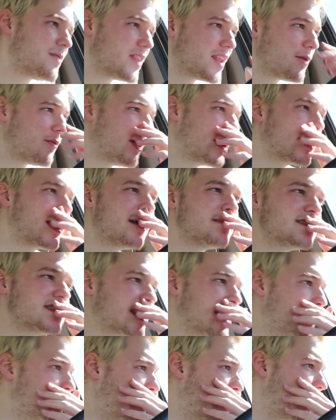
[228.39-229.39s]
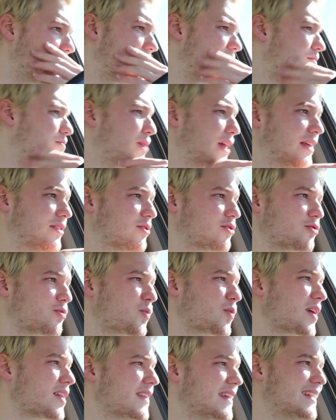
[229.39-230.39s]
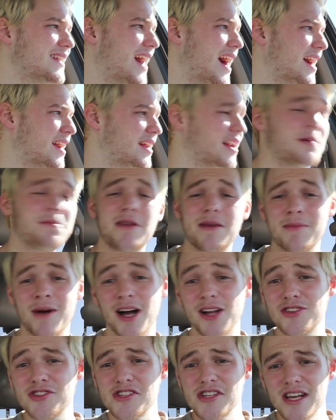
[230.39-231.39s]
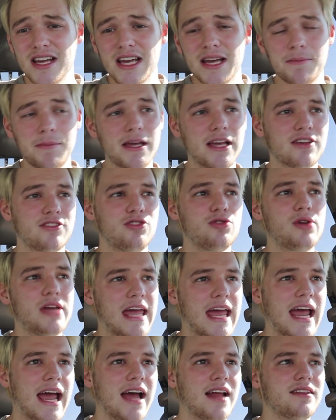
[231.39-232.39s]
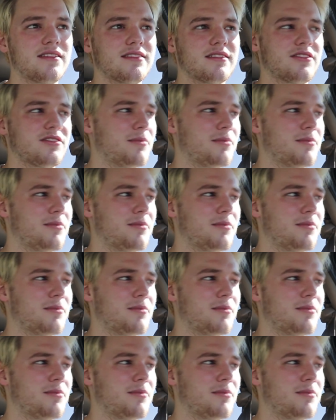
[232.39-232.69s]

when it comes to competitive play, there's really not gonna be much because you can't,